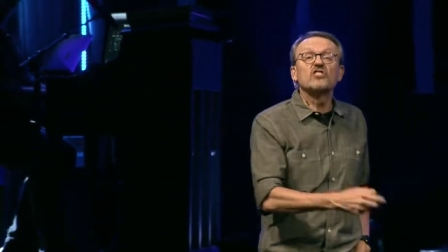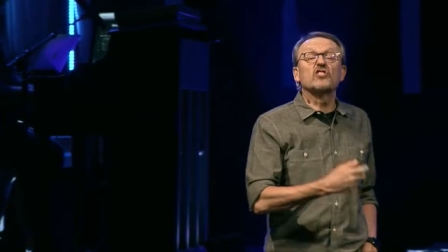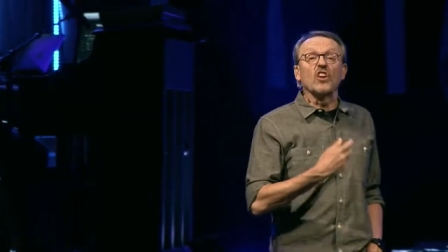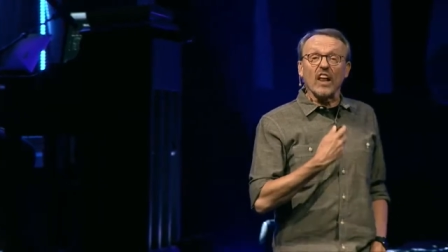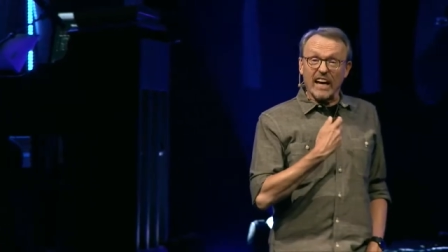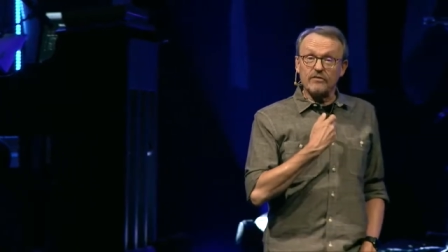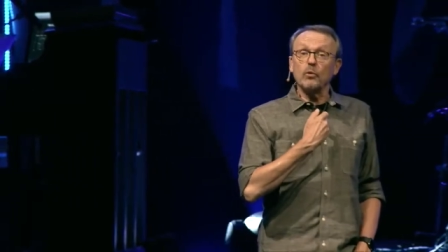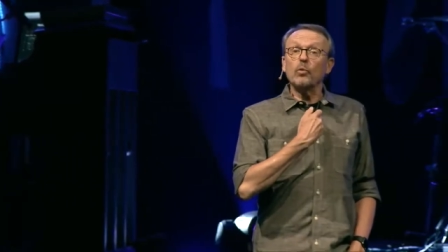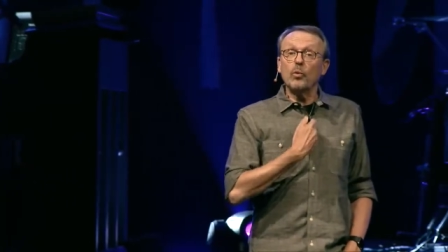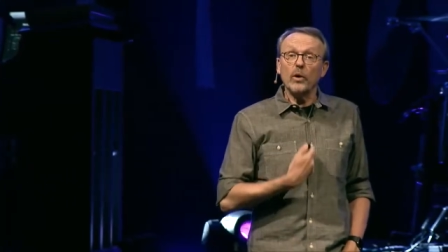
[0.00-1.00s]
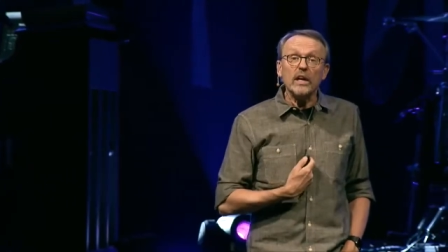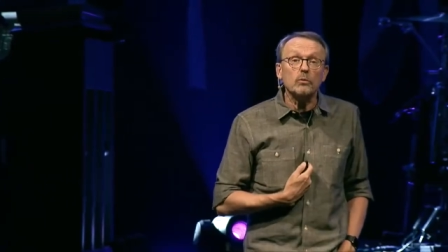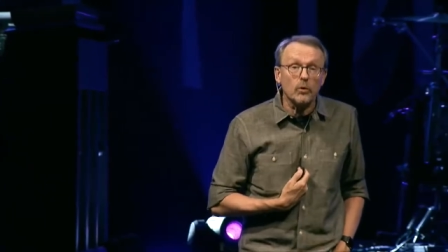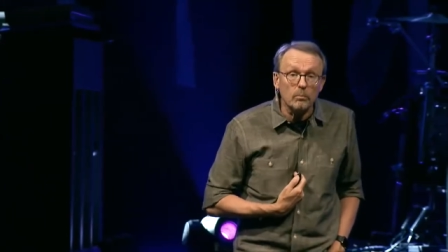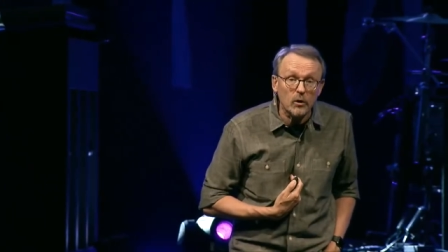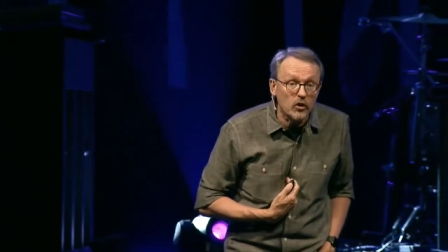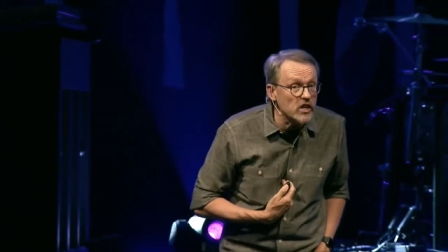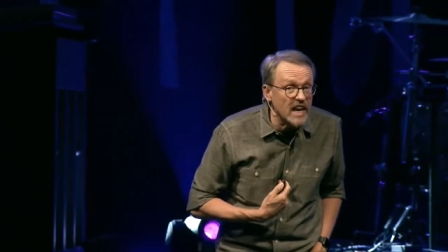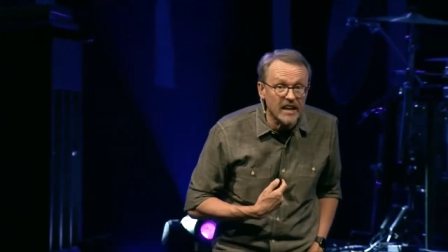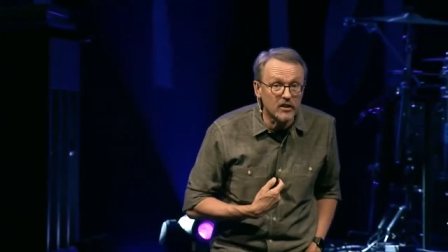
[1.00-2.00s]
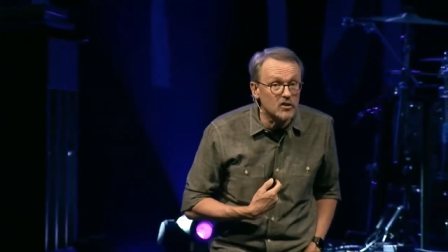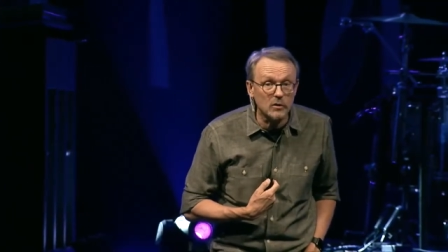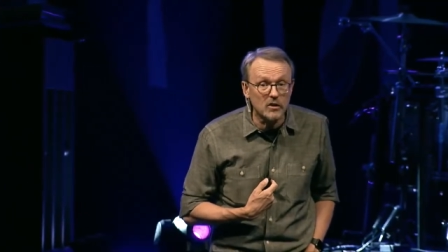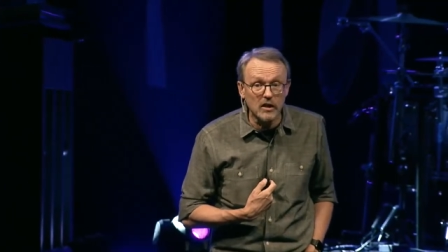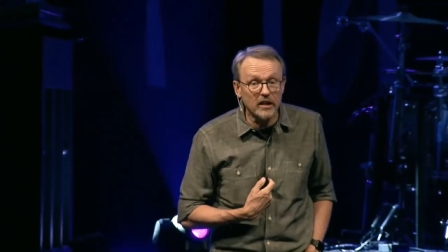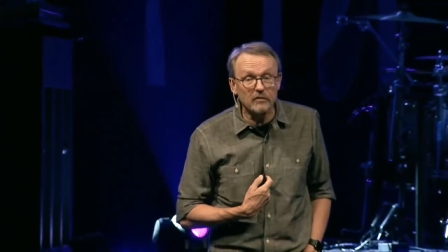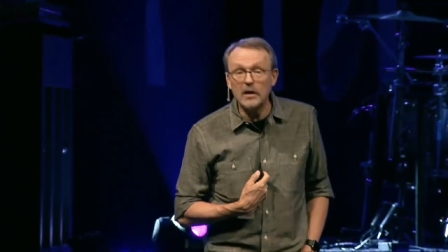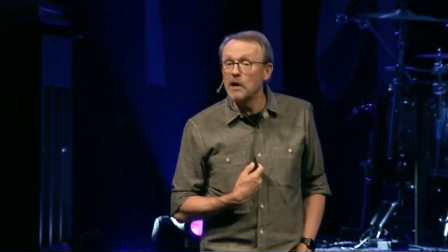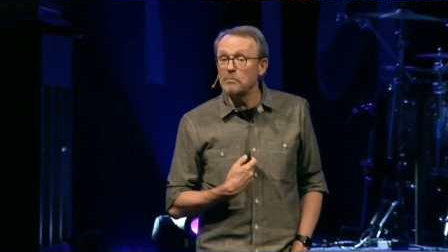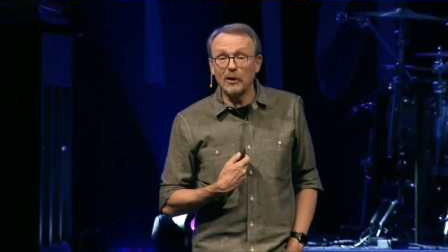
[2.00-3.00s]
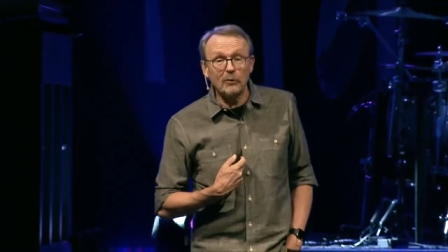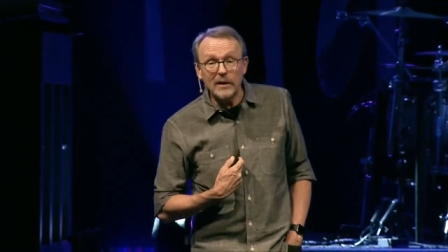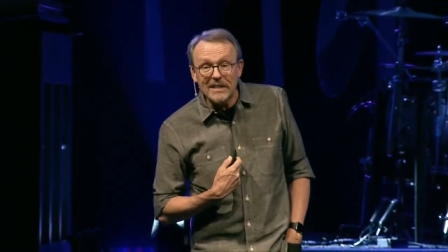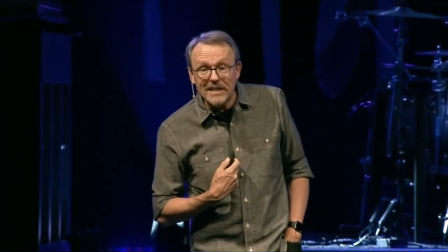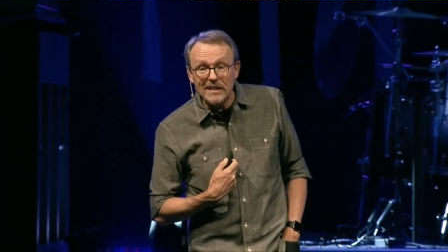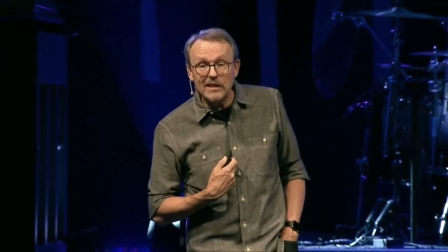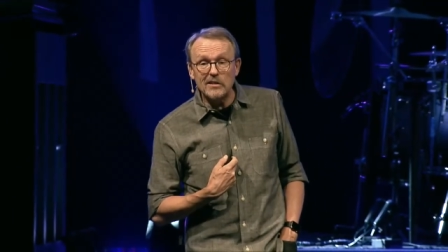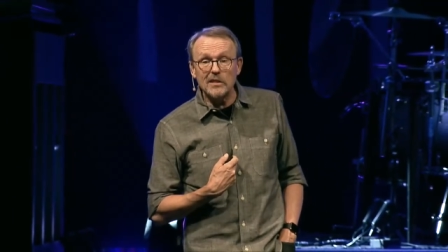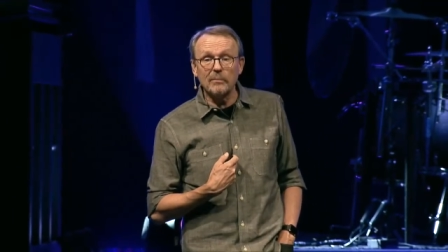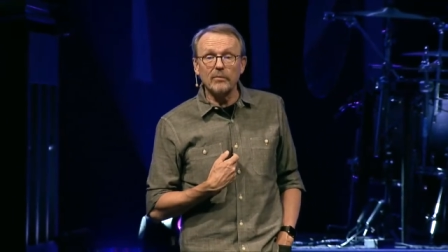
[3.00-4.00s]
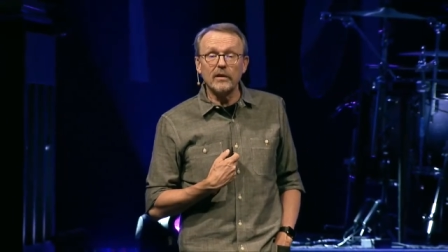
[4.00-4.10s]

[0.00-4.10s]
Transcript: It's the life we were created to live, but we didn't.